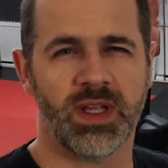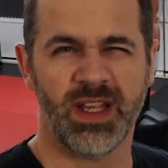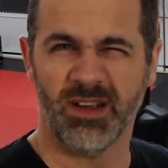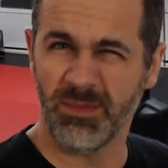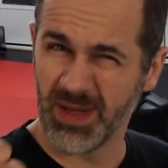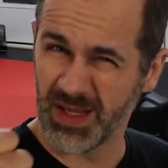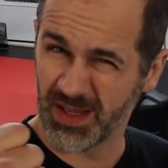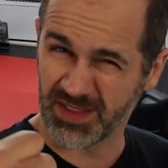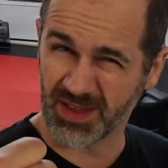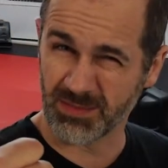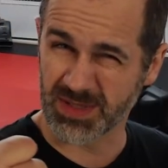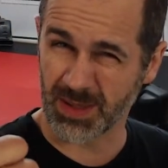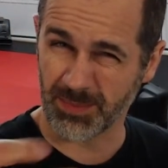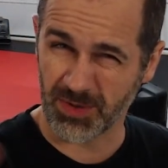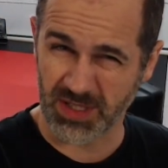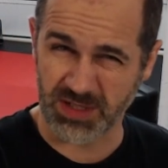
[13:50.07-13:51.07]
give me a thumbs
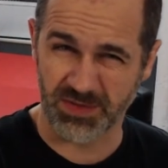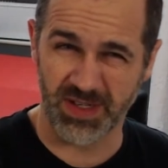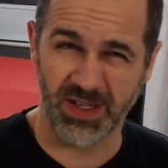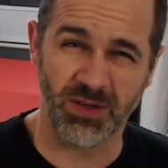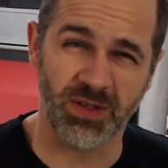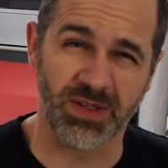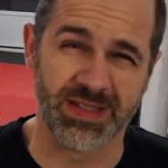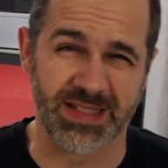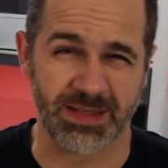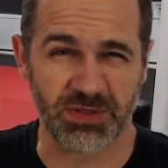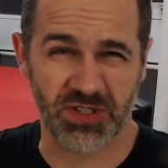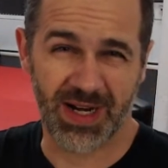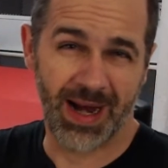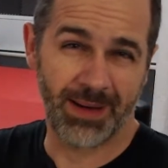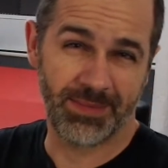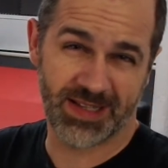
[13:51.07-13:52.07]
up on this video and
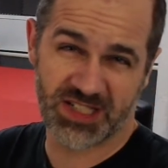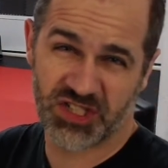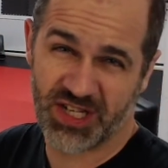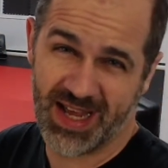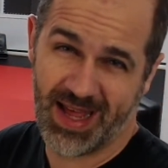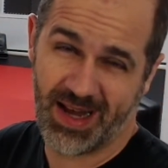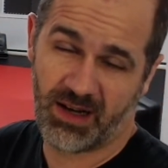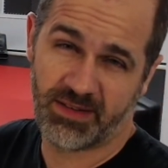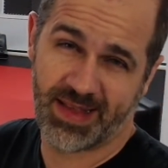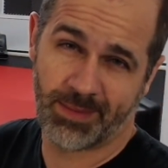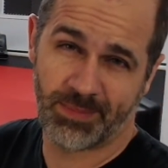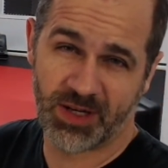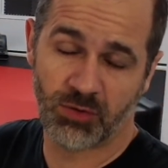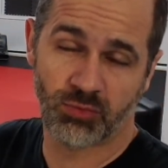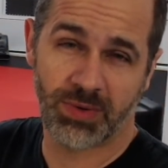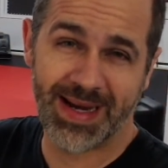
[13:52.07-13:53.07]
subscribe to the channel. That'd be
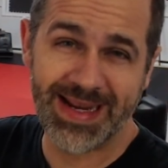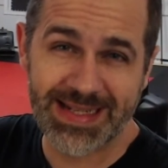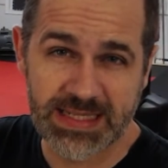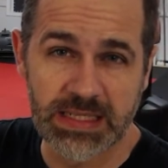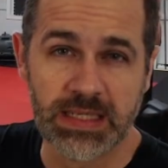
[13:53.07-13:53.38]
great.